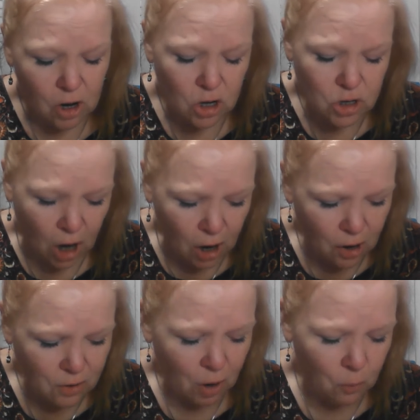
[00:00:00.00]

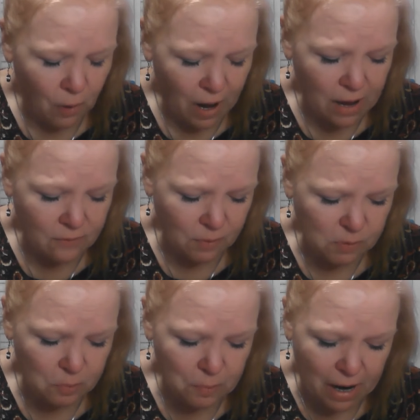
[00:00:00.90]
Turn away from
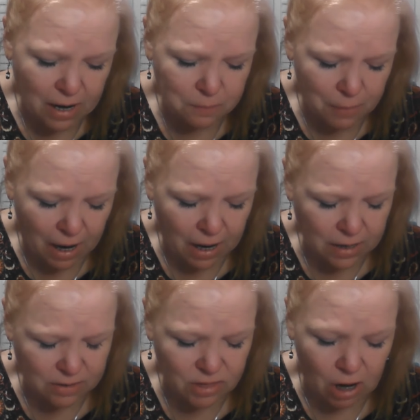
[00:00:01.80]
your man made
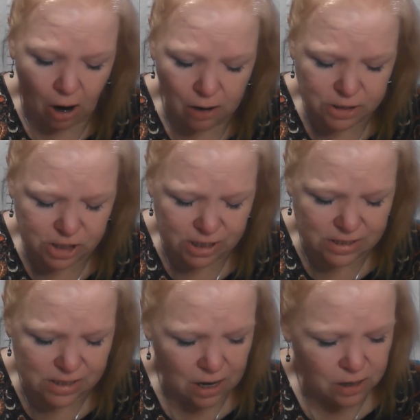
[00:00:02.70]

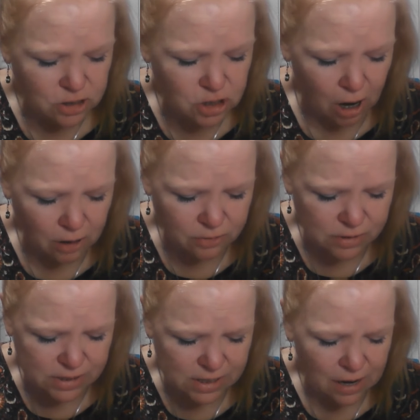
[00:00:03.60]
theologies,
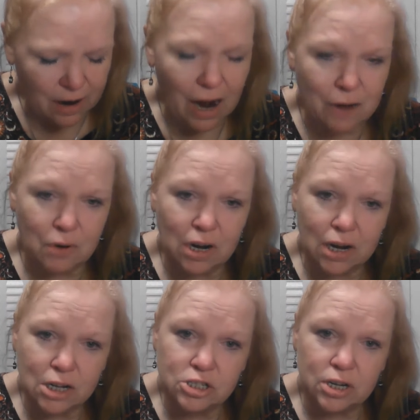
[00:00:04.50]
doctrines, and
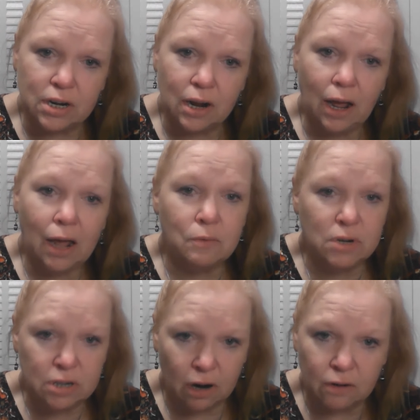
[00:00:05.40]
religion, and
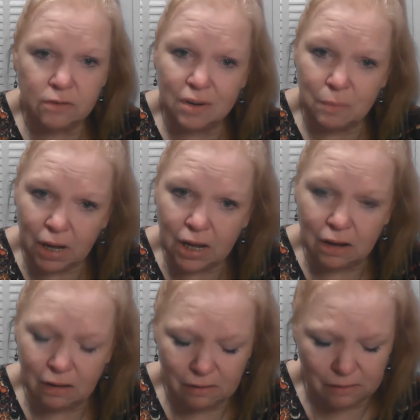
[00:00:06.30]
return to me.
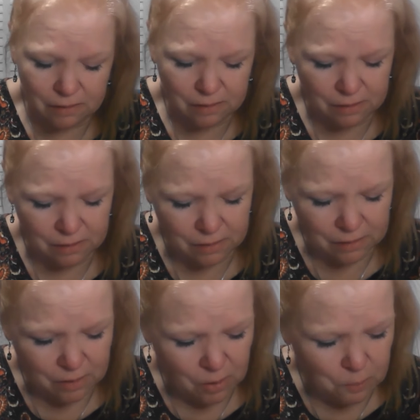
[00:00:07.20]

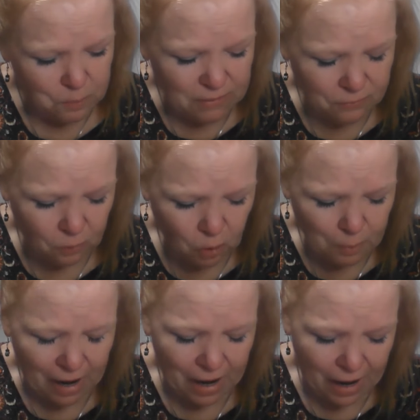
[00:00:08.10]
Before
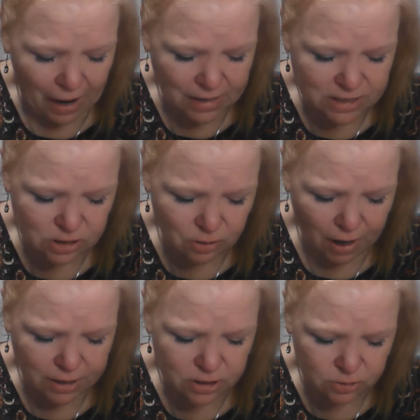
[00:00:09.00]
my axe
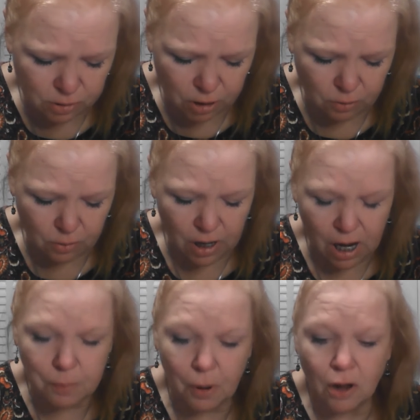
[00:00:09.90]
strikes true
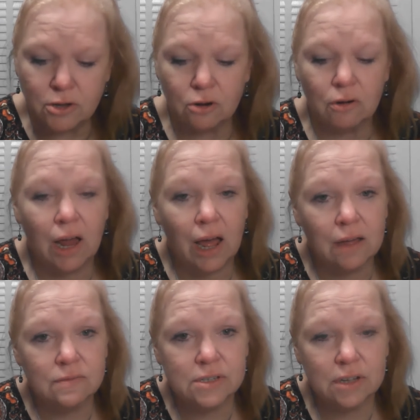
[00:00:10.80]
upon your
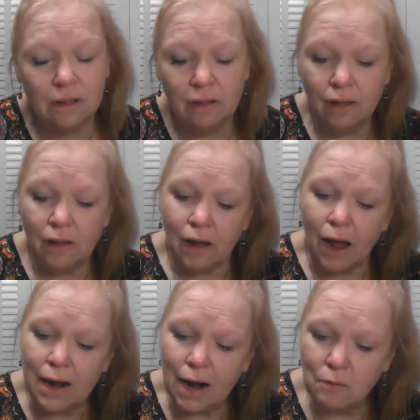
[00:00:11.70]
lives,
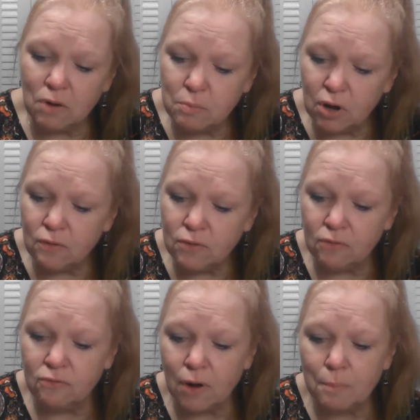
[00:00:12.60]
and I remove you
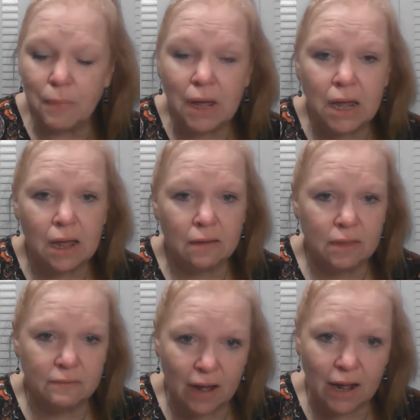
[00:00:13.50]
from me, the
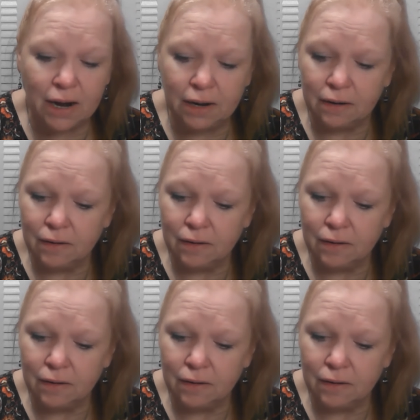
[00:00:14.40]
vine.